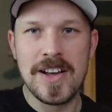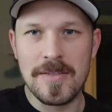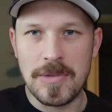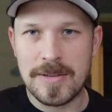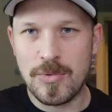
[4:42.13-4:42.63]

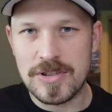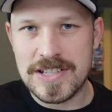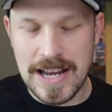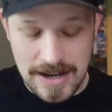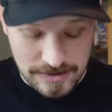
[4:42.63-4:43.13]
make more
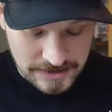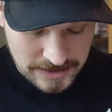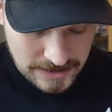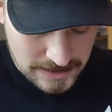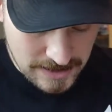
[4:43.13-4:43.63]

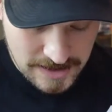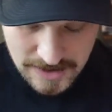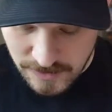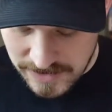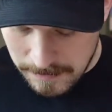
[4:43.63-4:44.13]
sounds
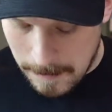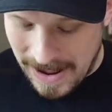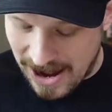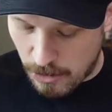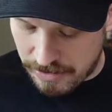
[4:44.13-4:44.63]
with my
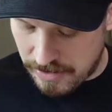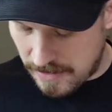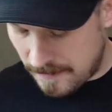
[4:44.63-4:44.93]
mouth.